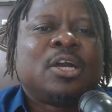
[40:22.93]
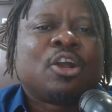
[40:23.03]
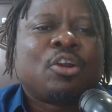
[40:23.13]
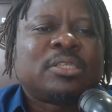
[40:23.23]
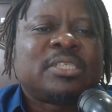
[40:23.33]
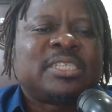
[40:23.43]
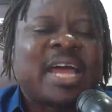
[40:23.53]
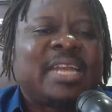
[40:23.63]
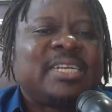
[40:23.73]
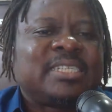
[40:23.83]
Curtis
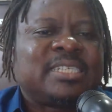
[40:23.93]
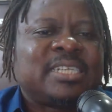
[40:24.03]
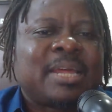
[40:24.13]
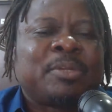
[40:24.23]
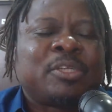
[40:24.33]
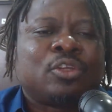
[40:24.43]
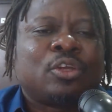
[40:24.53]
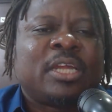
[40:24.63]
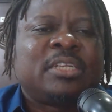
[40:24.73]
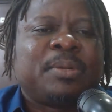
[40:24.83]
Anderson. I'm not sure
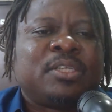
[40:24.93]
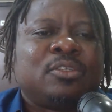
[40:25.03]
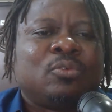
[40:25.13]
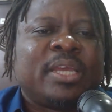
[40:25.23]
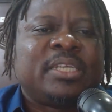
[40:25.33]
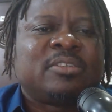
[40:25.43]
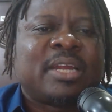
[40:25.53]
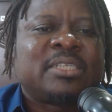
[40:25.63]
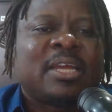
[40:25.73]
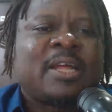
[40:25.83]
anybody know where he is
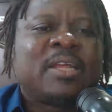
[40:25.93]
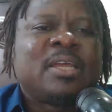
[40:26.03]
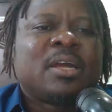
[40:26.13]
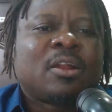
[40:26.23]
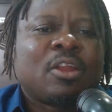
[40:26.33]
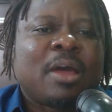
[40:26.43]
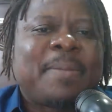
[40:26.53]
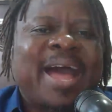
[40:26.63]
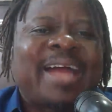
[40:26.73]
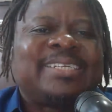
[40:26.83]
right now.
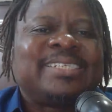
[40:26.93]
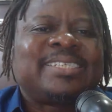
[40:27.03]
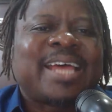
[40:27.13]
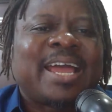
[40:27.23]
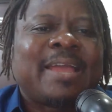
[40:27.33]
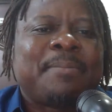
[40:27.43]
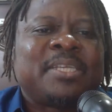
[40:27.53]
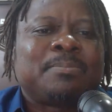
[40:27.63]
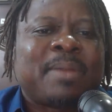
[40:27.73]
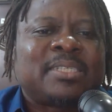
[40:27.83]
Club at the time
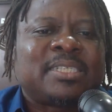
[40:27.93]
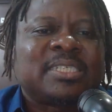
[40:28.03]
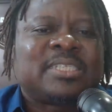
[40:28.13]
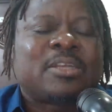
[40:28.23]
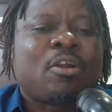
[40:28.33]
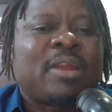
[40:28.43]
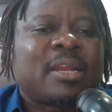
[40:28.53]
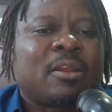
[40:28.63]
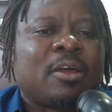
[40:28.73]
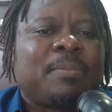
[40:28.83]
is Man City. Current
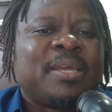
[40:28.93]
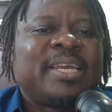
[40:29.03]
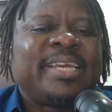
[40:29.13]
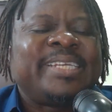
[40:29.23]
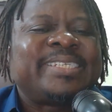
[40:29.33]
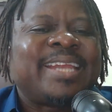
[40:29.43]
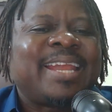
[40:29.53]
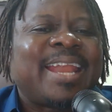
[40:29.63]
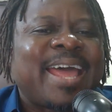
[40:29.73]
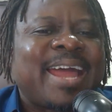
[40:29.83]
club is
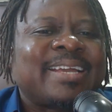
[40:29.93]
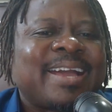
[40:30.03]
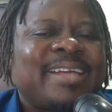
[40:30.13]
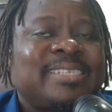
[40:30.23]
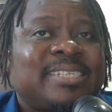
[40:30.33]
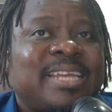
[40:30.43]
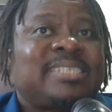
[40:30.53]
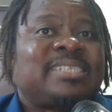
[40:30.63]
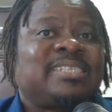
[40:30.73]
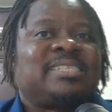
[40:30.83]
Lancaster
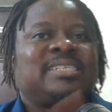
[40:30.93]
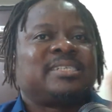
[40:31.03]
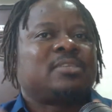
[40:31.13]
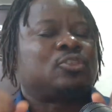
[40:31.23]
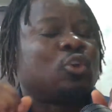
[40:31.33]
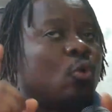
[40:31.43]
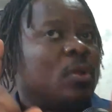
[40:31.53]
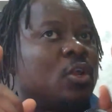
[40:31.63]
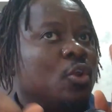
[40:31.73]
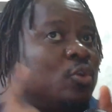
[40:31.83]
City. So
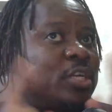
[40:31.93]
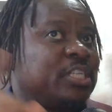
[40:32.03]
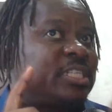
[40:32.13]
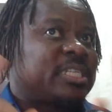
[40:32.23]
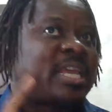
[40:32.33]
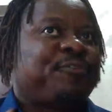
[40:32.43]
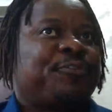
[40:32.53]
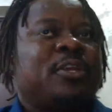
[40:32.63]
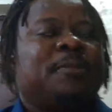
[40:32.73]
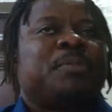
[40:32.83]
look at this
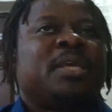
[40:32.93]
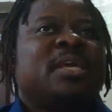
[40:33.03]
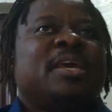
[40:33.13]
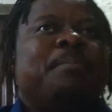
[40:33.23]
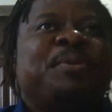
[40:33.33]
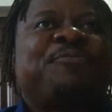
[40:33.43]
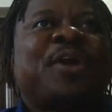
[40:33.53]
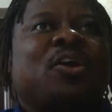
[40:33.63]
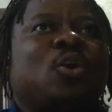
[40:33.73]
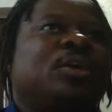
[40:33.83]
carefully.
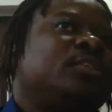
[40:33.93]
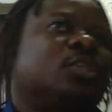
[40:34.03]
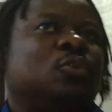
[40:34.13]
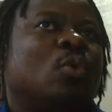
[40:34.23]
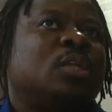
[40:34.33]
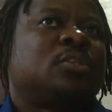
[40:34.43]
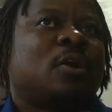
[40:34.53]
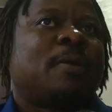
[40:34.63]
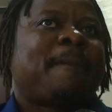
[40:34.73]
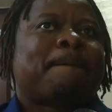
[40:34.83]
Before going to the World
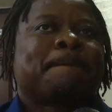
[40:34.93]
Cup